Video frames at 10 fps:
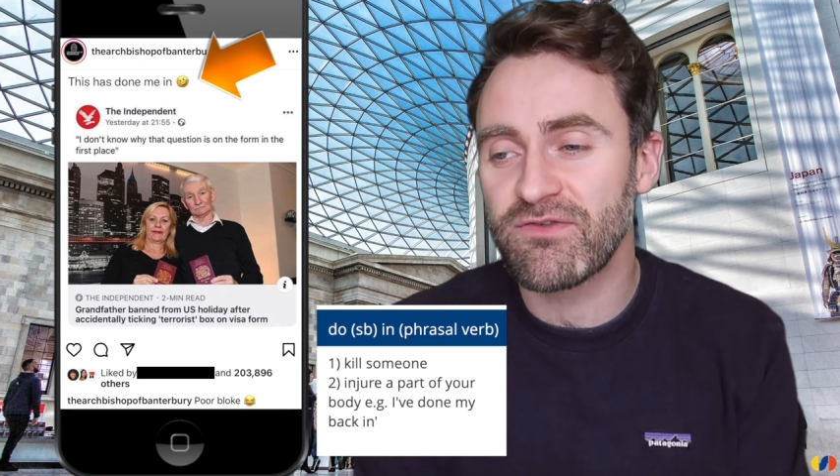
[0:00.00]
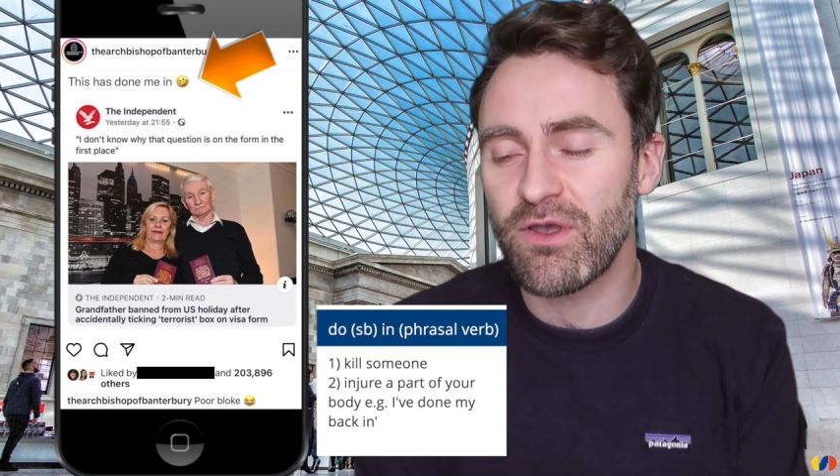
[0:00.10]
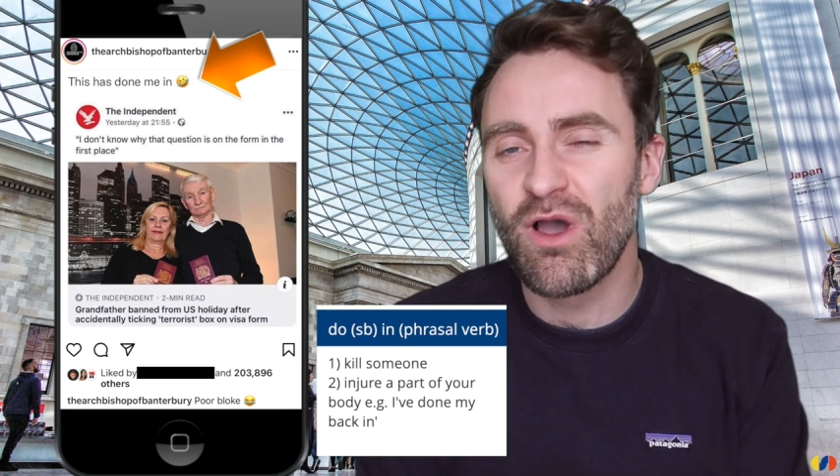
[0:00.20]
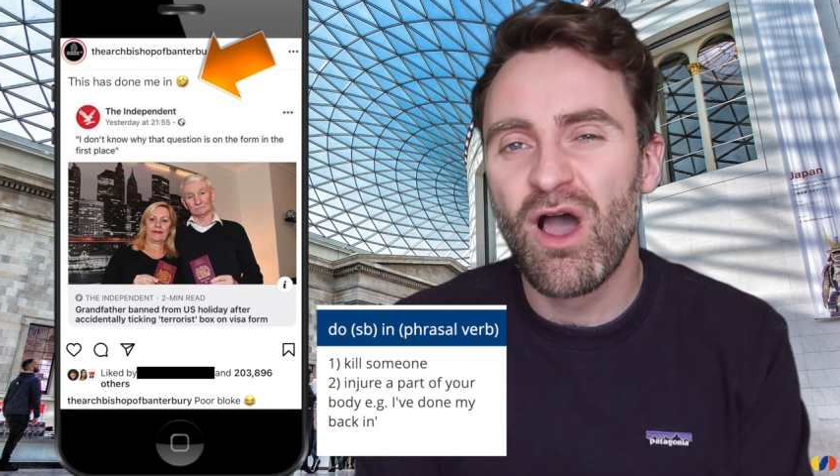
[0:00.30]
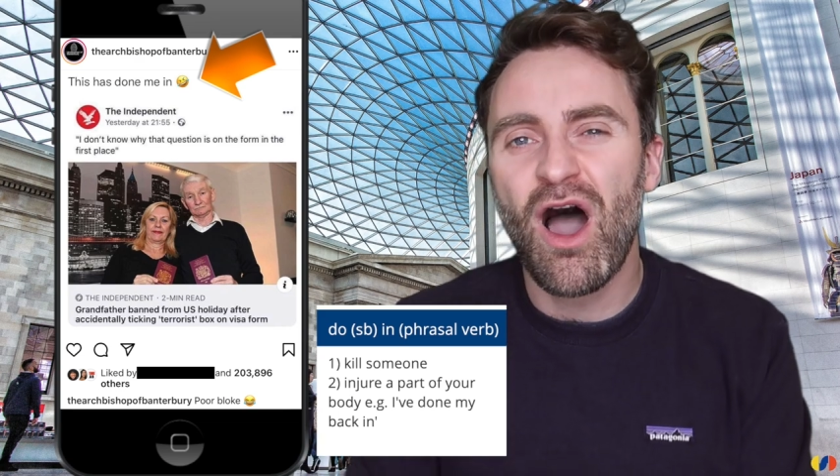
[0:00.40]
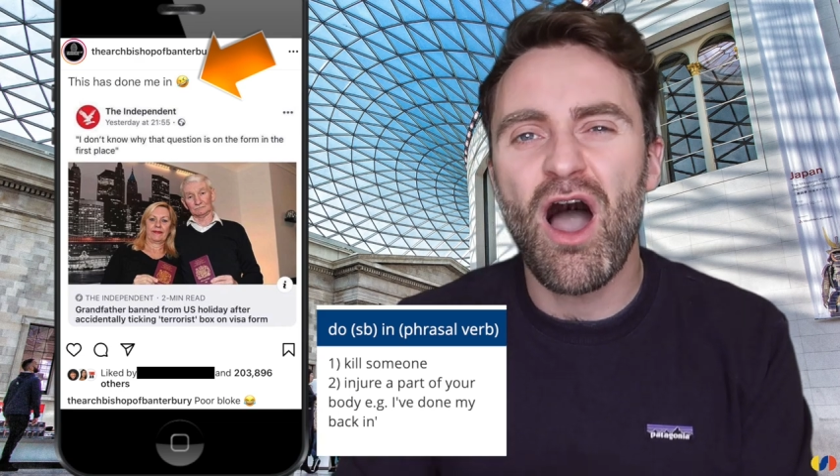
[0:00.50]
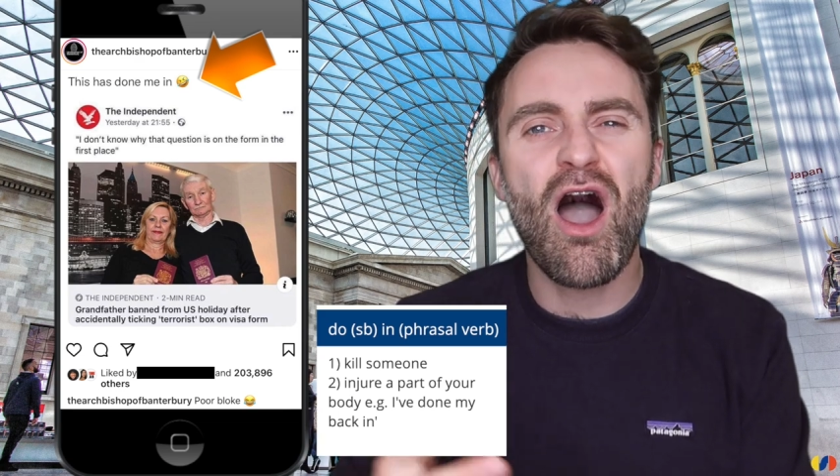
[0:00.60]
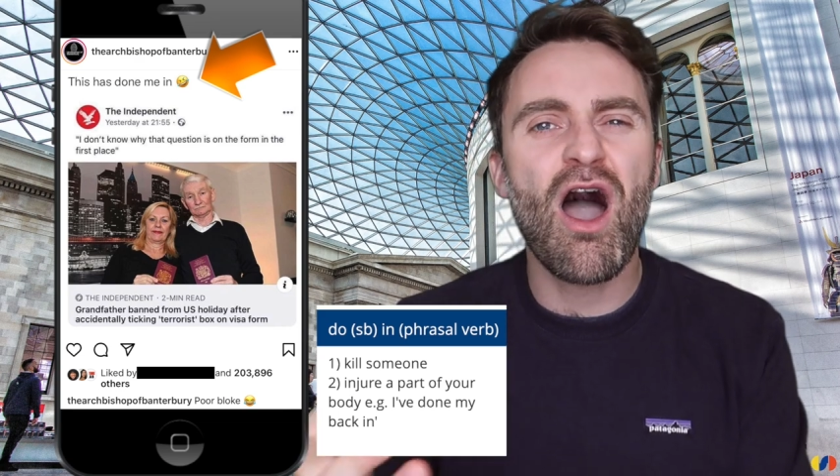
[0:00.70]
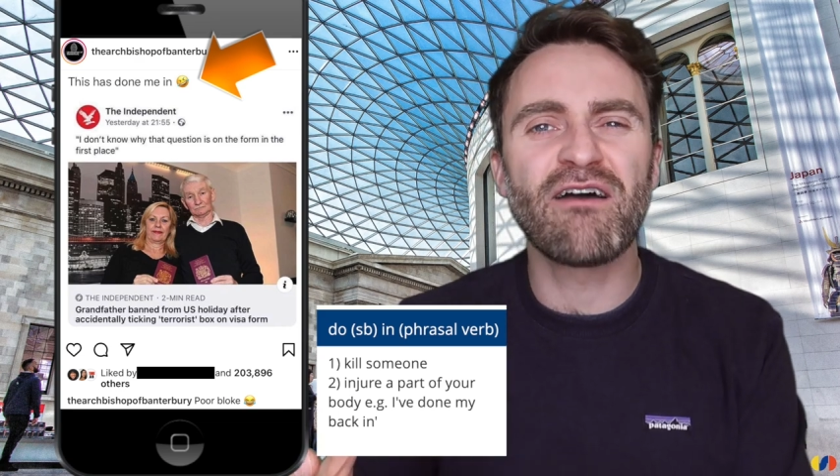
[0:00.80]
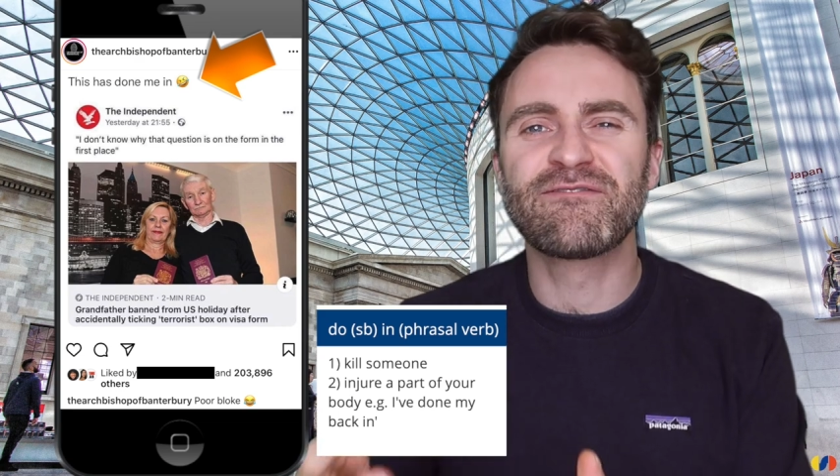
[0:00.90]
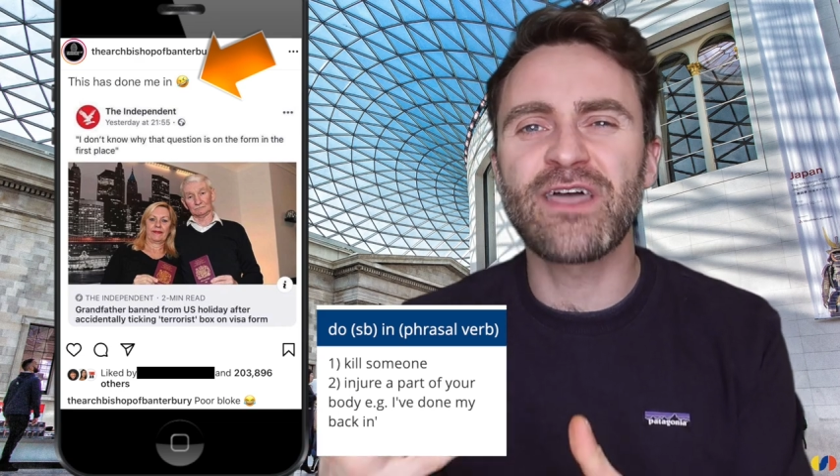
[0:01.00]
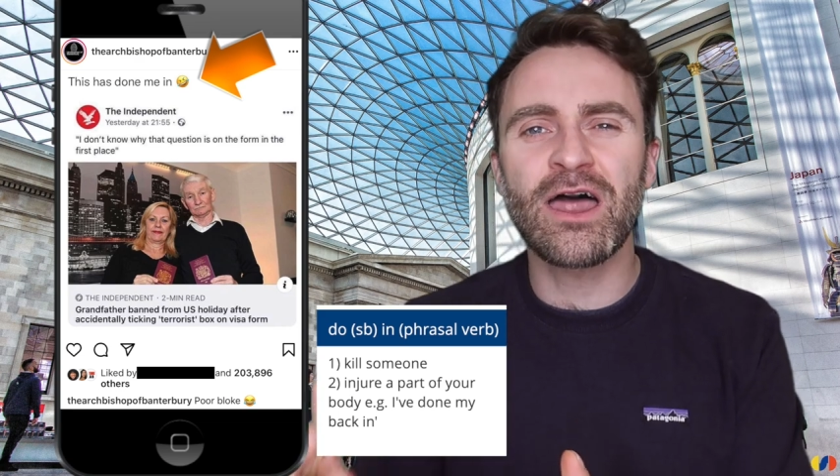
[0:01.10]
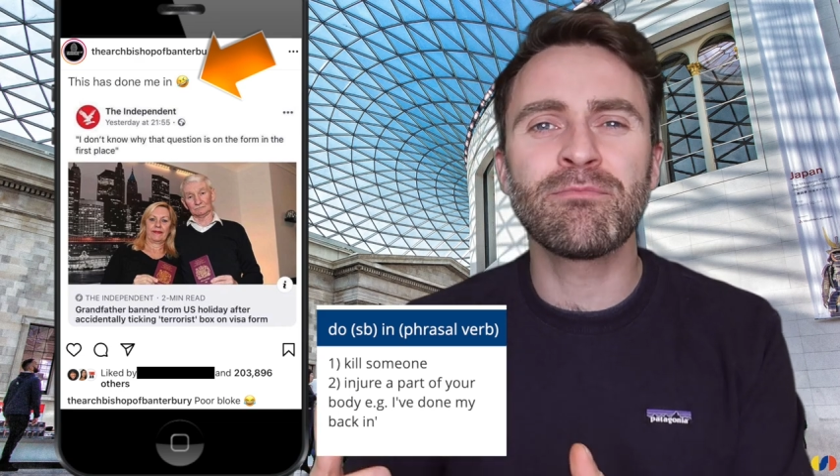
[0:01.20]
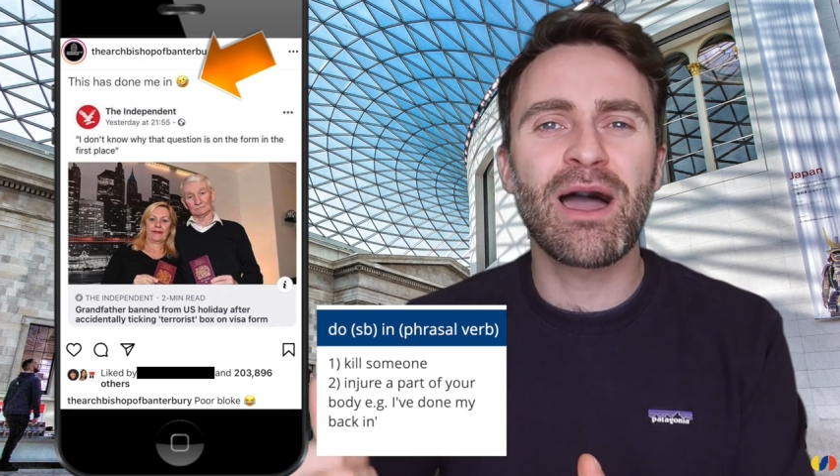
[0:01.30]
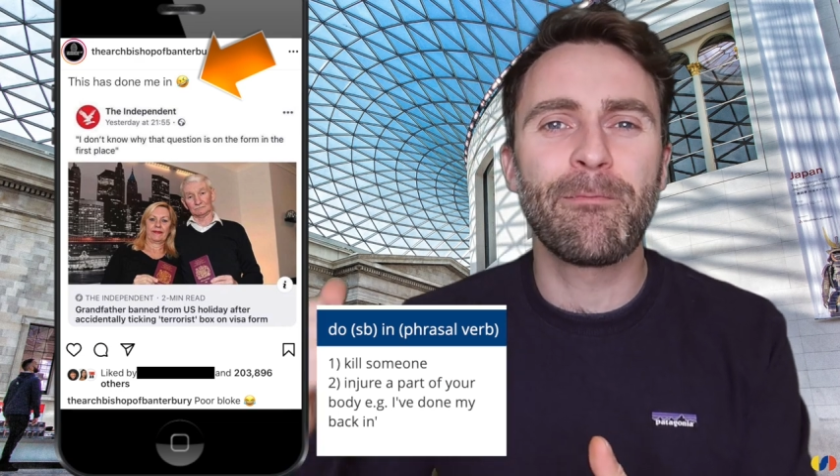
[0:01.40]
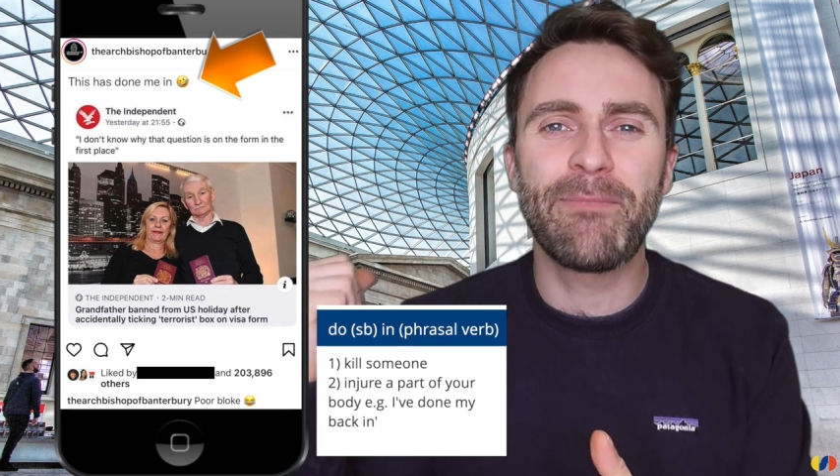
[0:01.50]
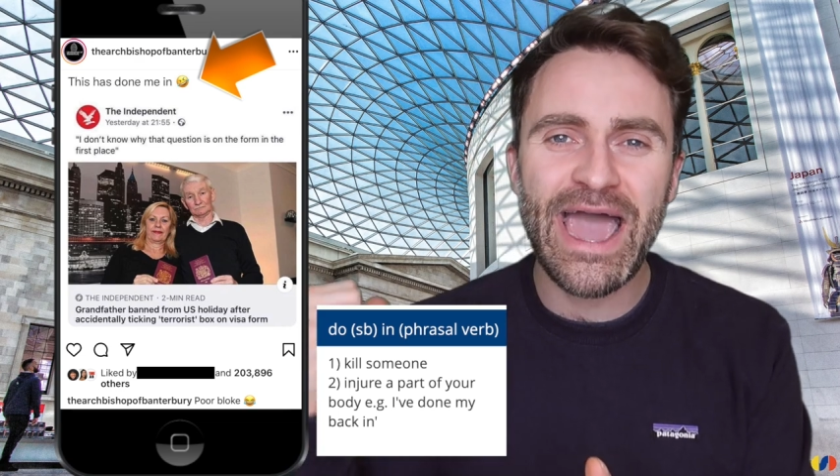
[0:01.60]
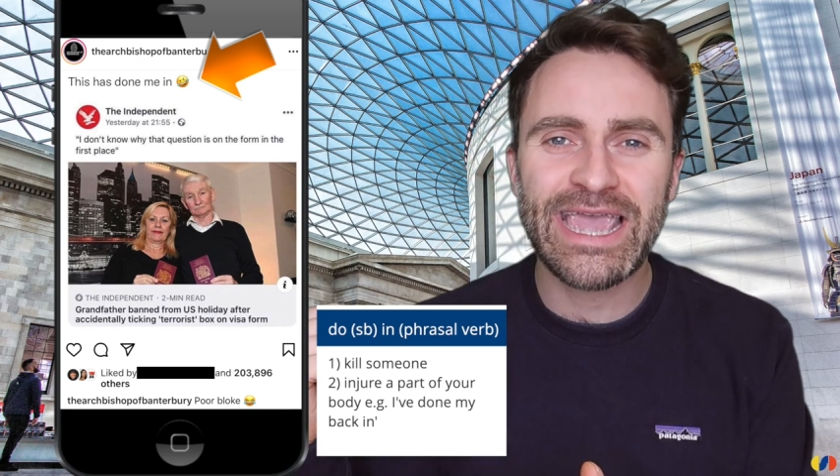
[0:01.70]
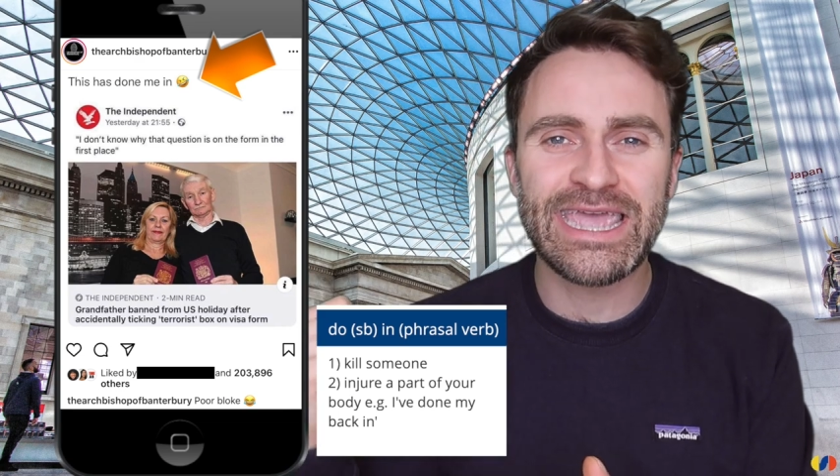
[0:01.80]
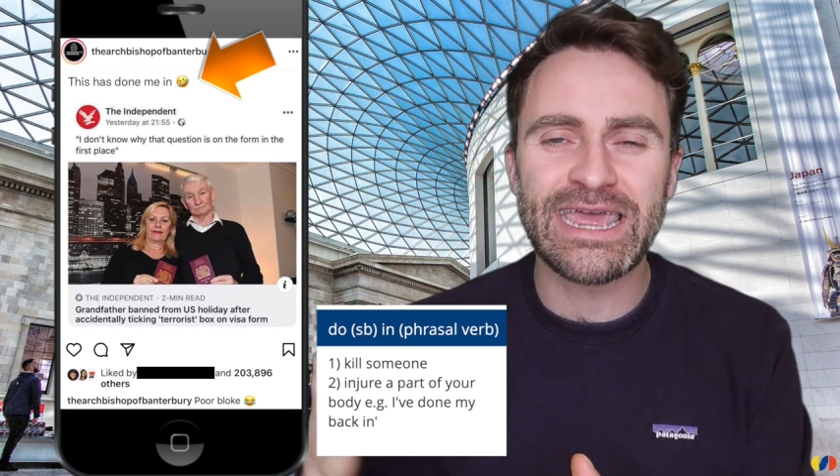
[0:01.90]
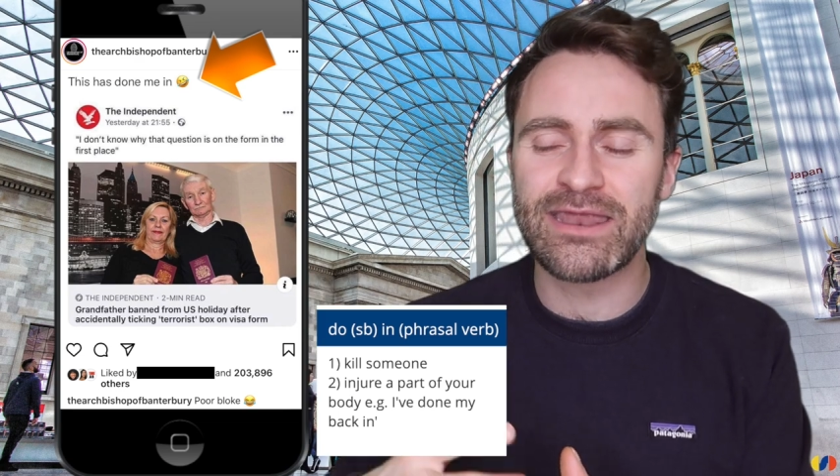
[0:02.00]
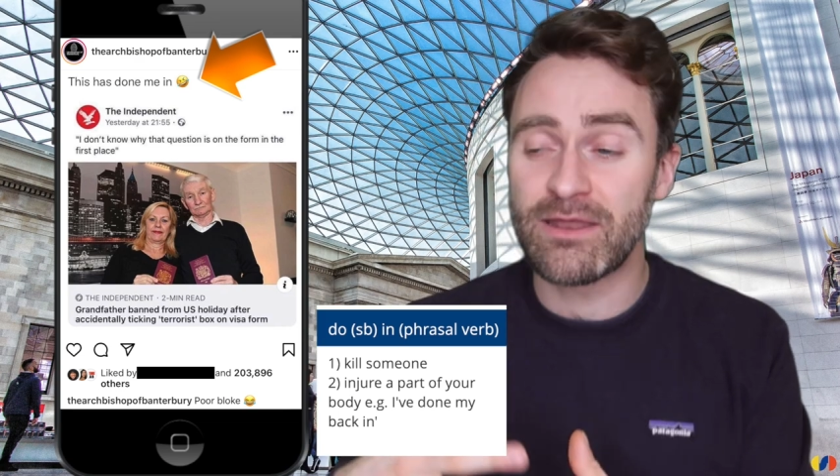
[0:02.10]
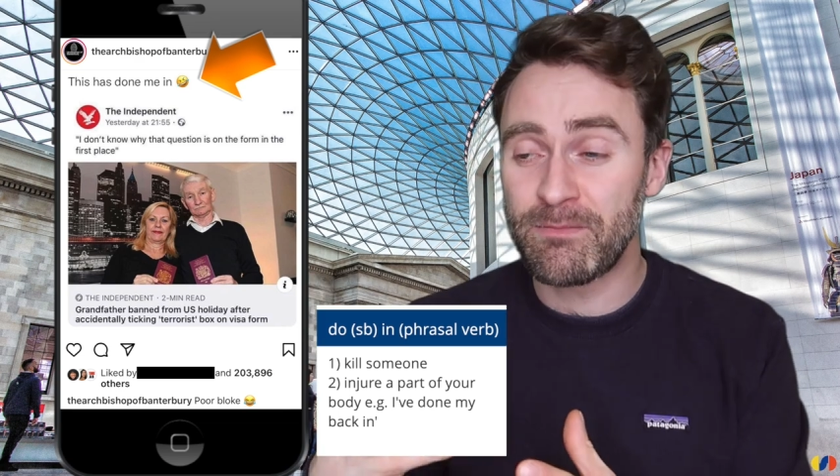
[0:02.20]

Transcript: So, I've done my back in,